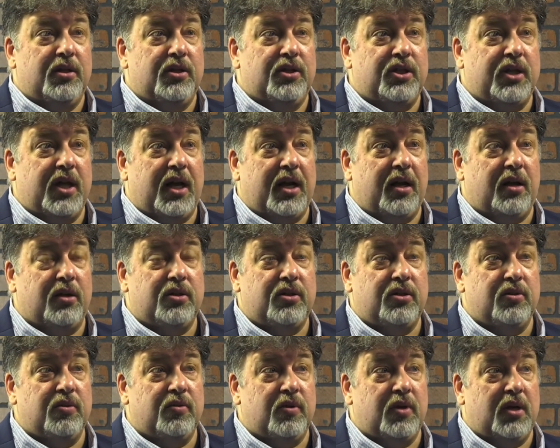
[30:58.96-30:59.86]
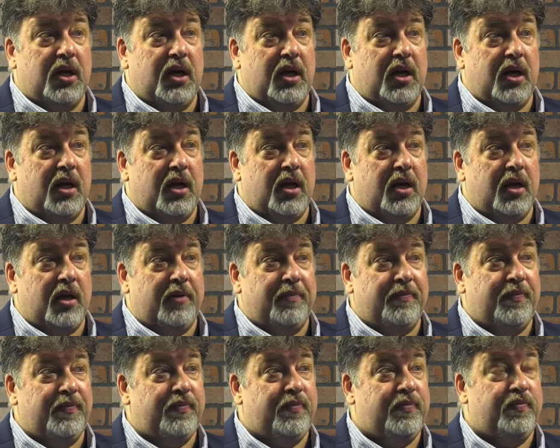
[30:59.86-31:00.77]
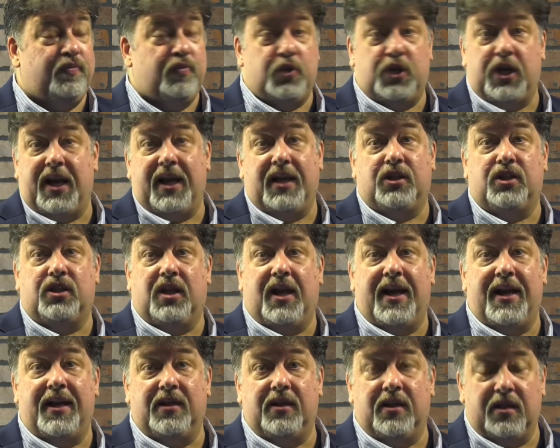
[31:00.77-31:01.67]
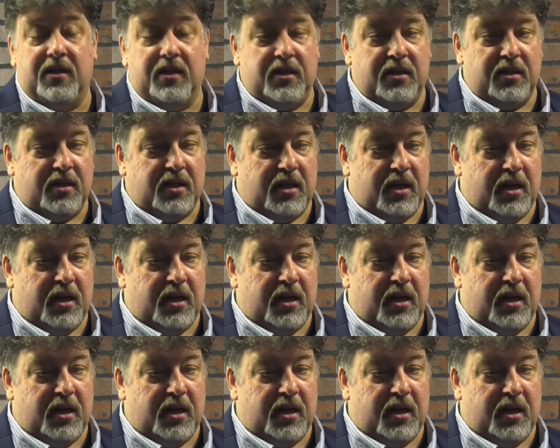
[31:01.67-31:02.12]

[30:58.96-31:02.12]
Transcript: Shout out to Chance Langdon,